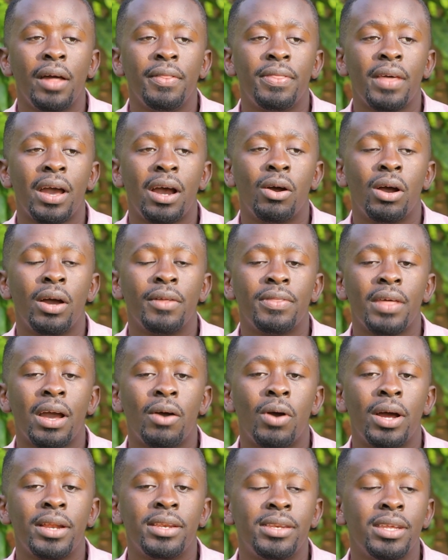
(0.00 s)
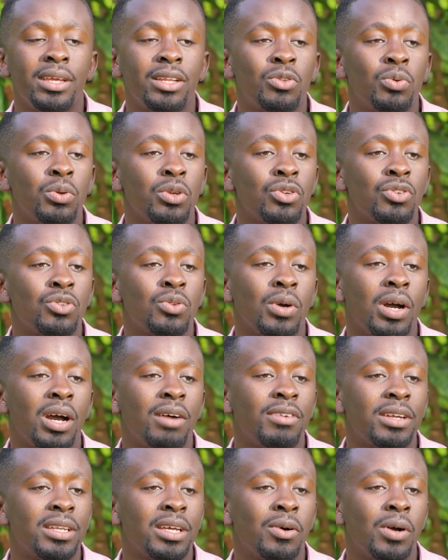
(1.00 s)
There were dates we used to
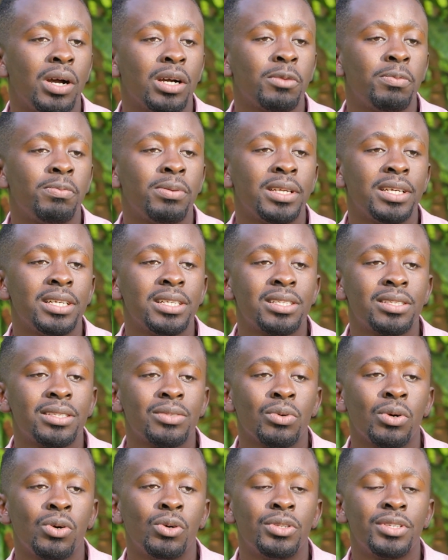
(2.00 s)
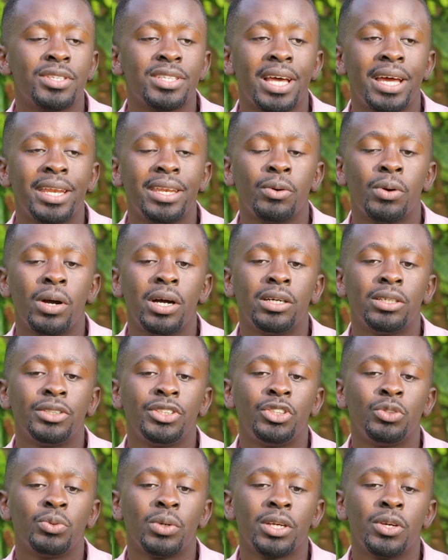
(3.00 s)
have at our workplace on Sunday while
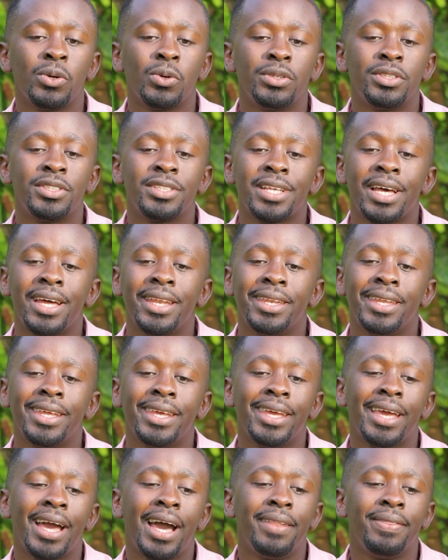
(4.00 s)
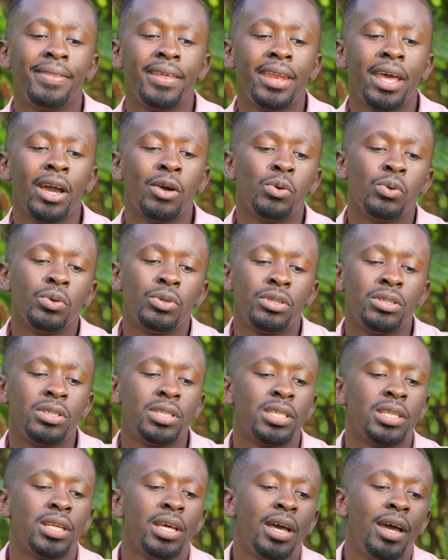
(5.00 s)
she's working on Sunday, and then I would
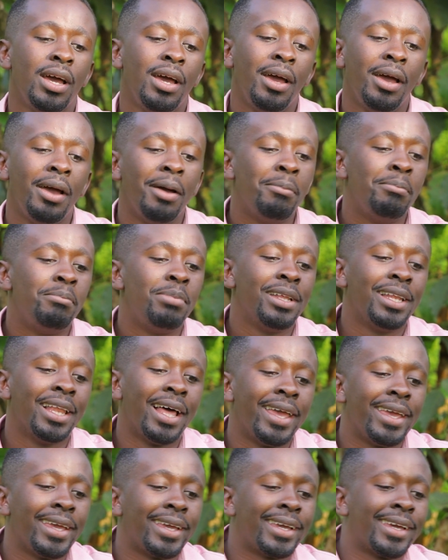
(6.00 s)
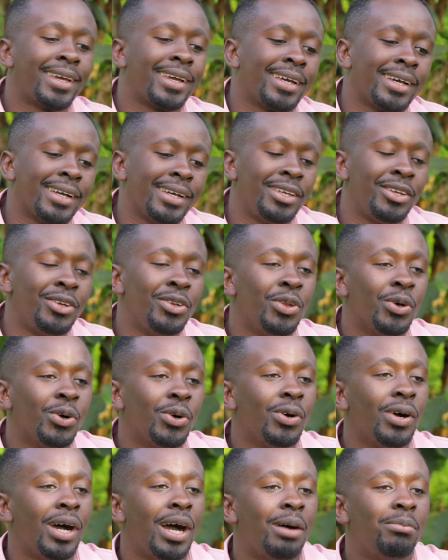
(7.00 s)
be like,
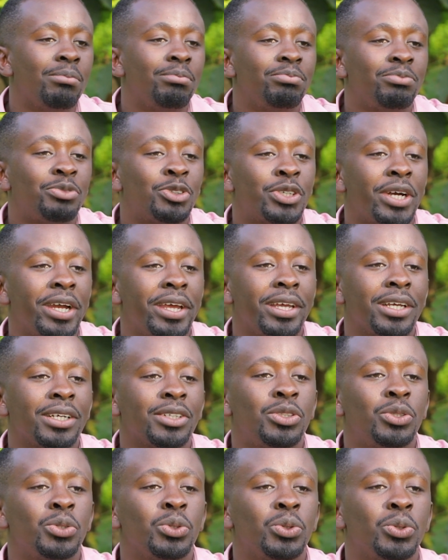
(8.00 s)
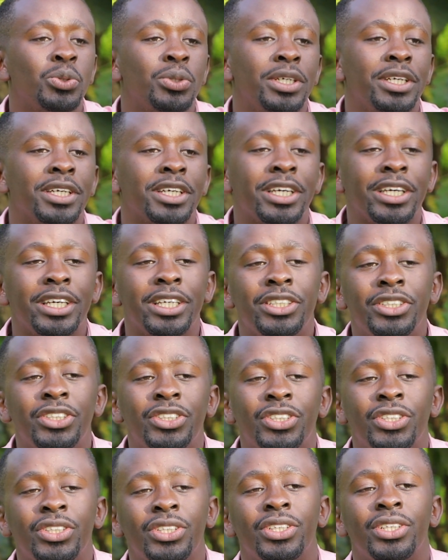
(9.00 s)
I'm trying to
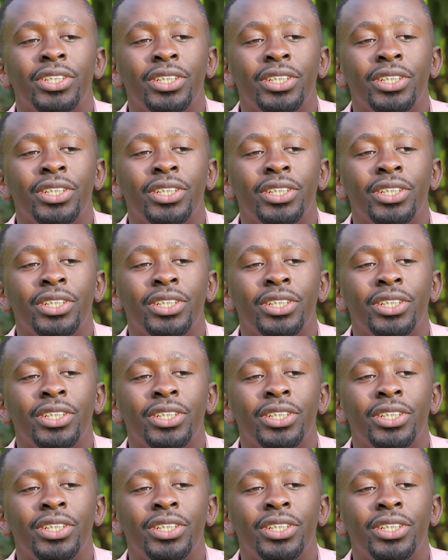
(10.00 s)
engage